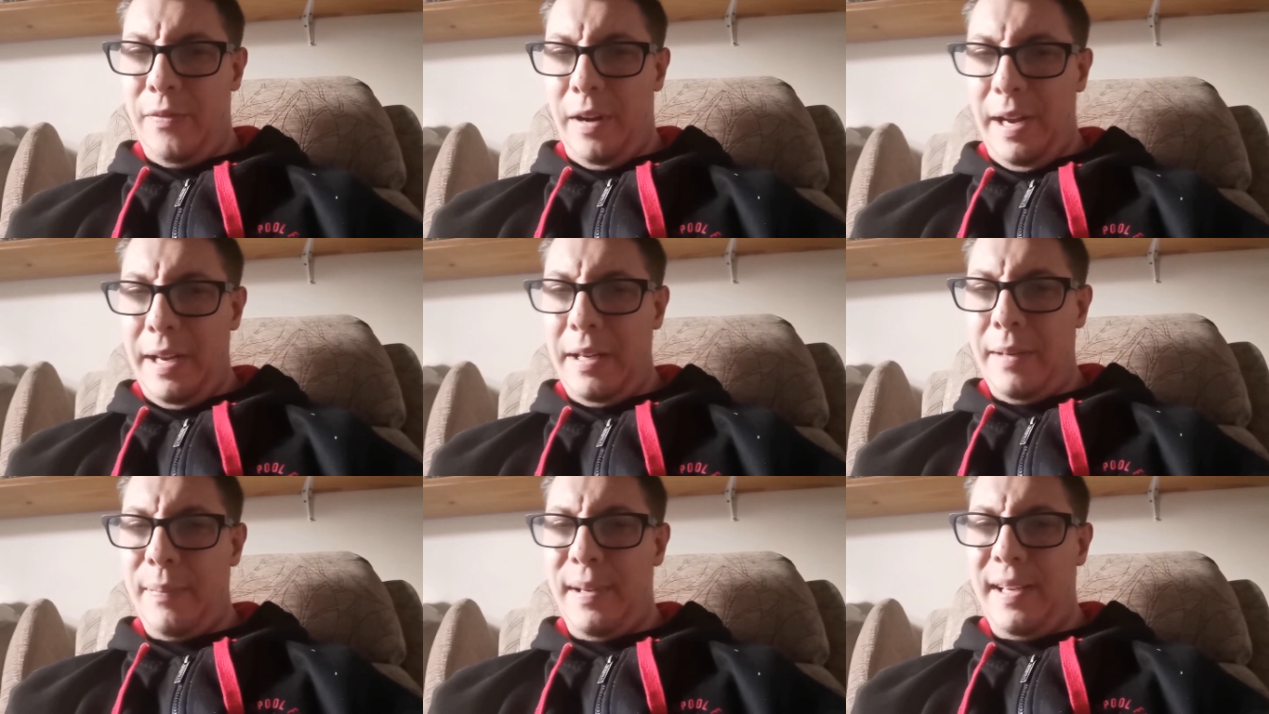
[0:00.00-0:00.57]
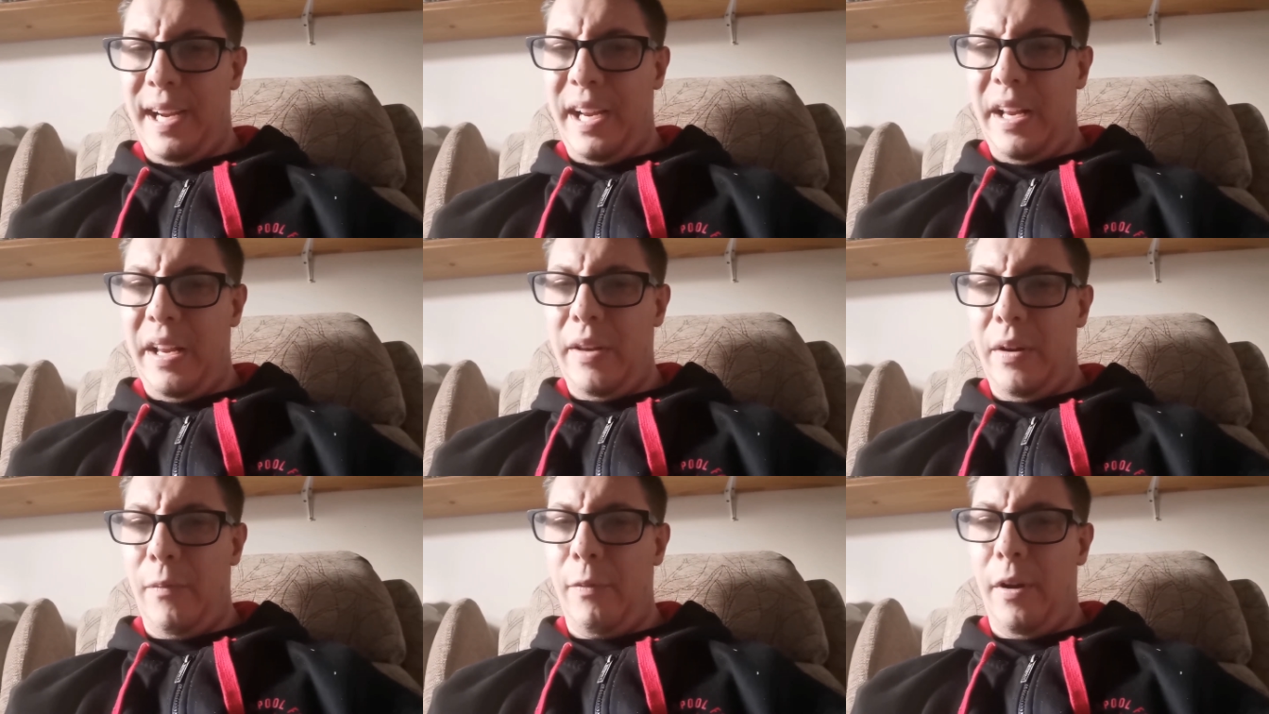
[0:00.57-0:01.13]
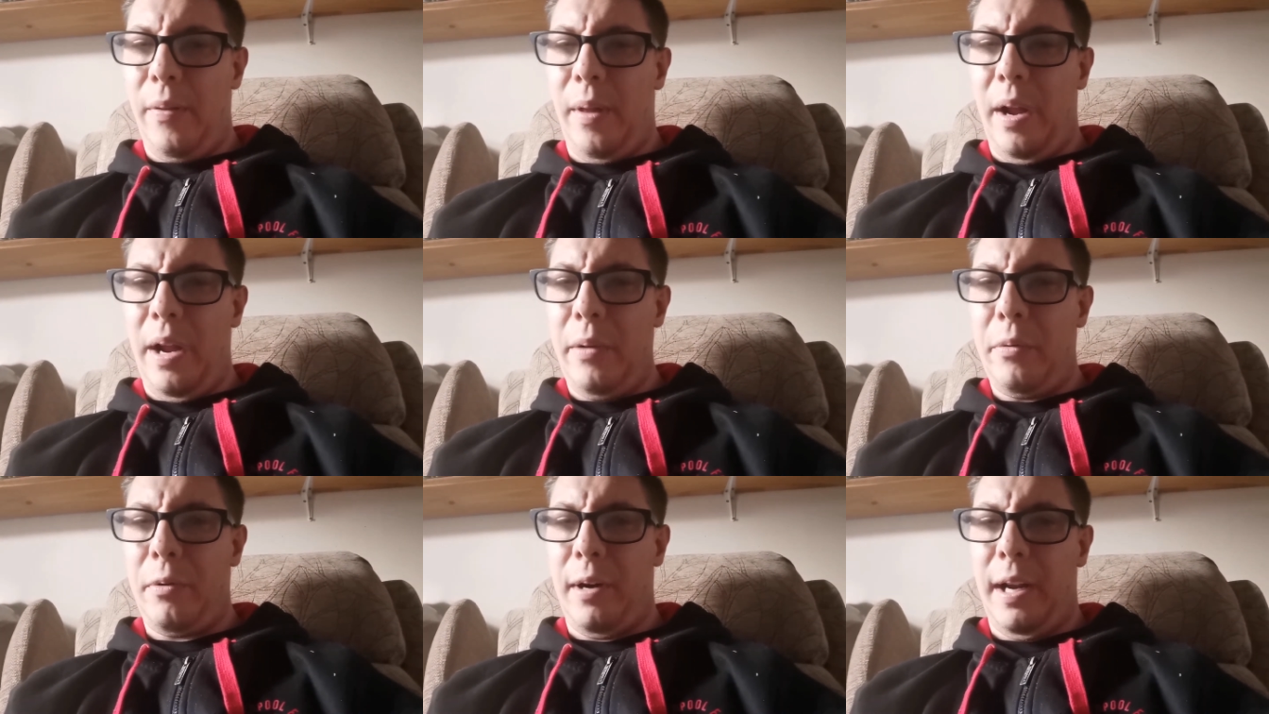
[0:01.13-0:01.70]
If I hadn't been taken in by the
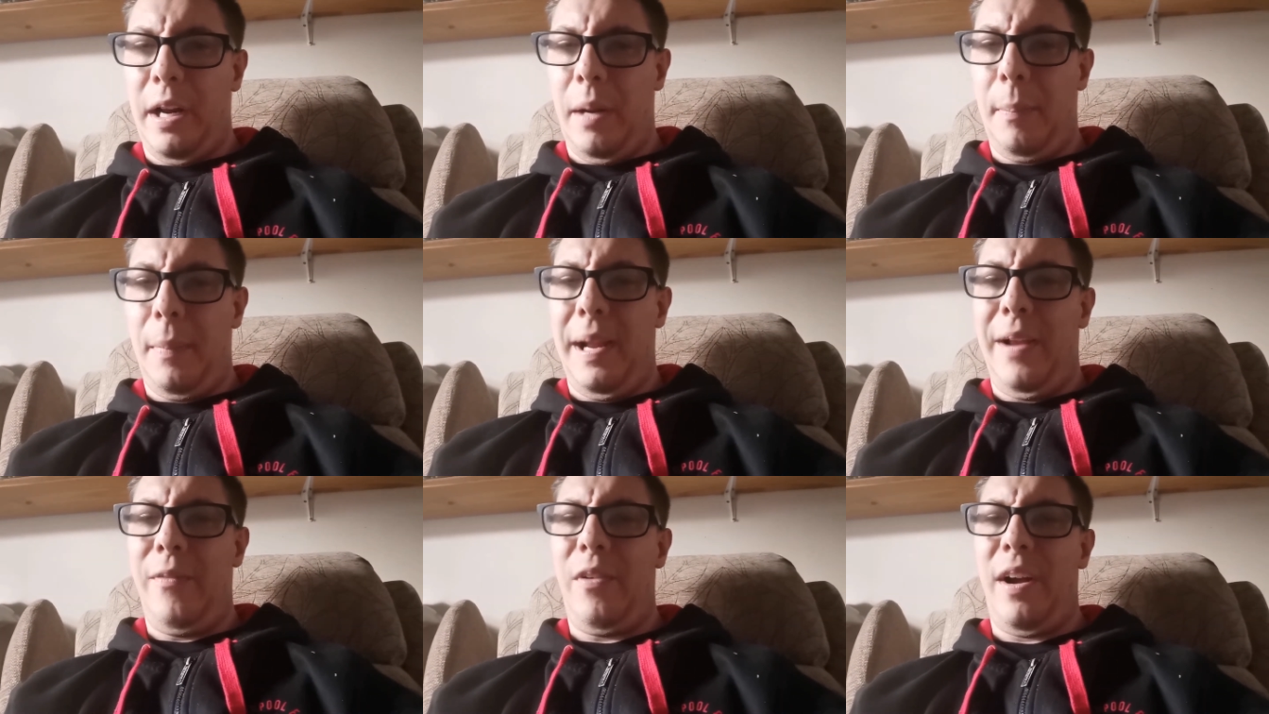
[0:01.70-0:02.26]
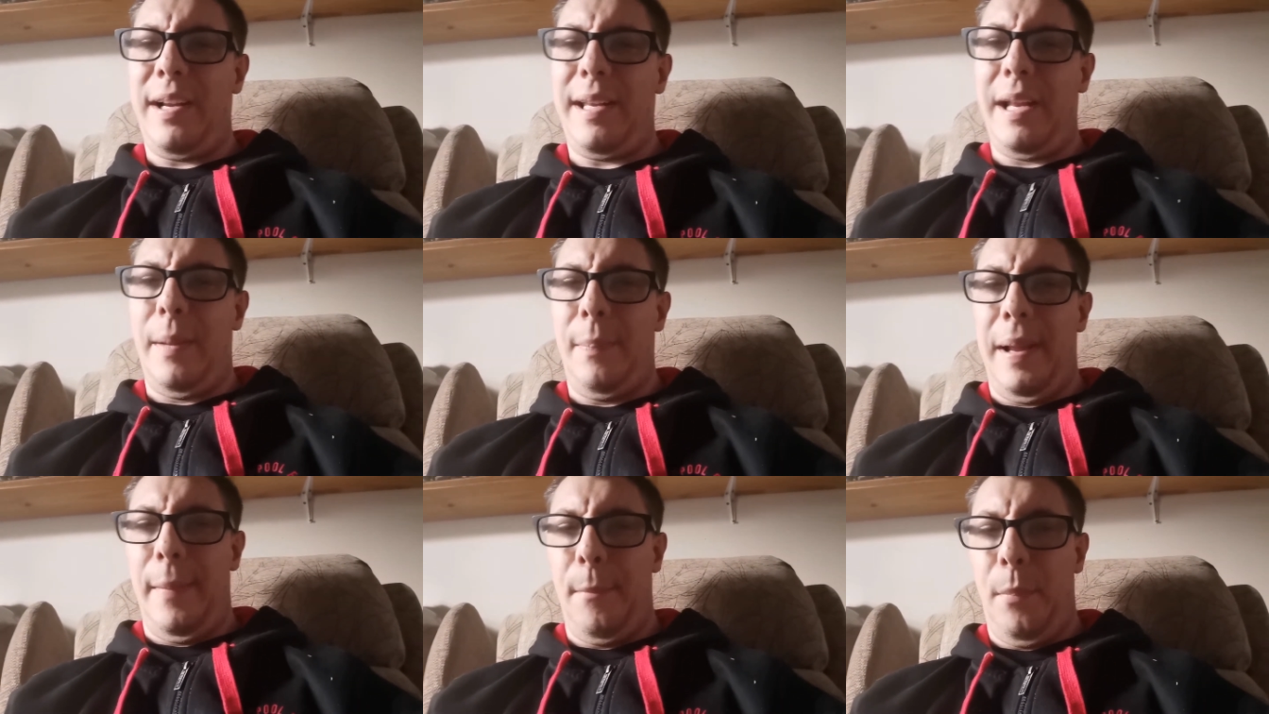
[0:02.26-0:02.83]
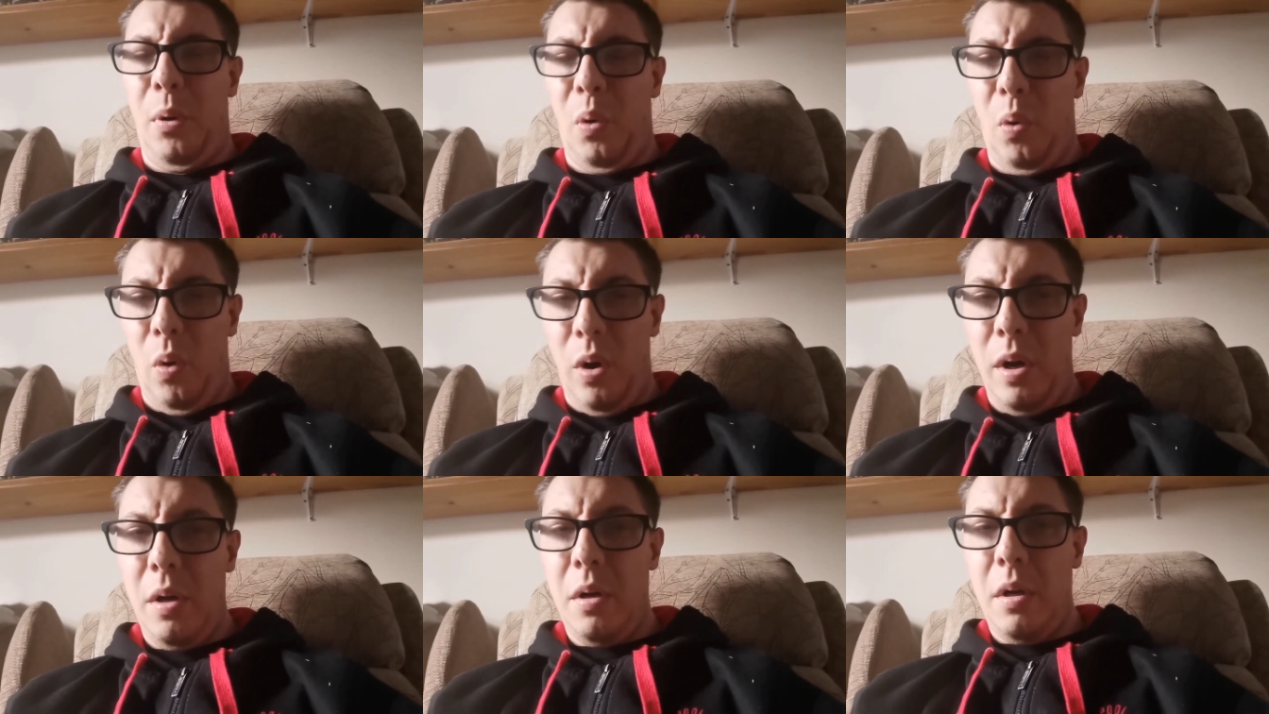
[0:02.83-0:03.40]
hype train, I may have liked it a bit
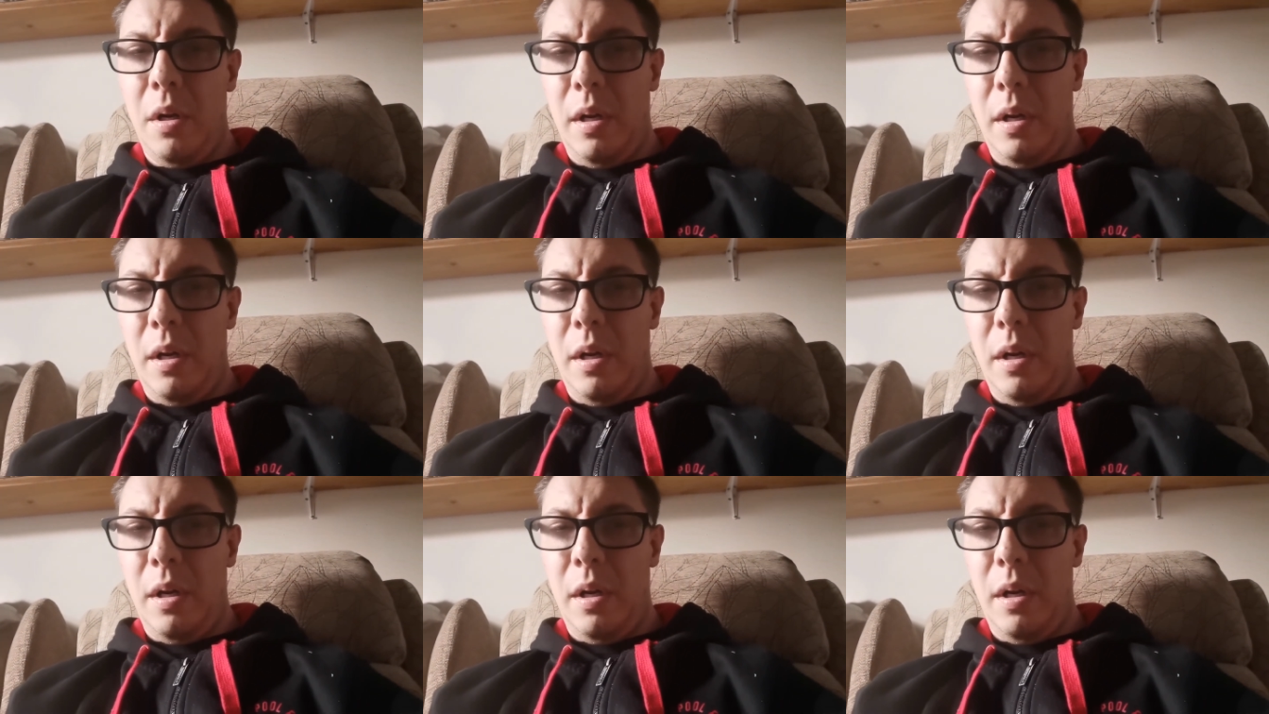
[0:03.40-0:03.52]
more.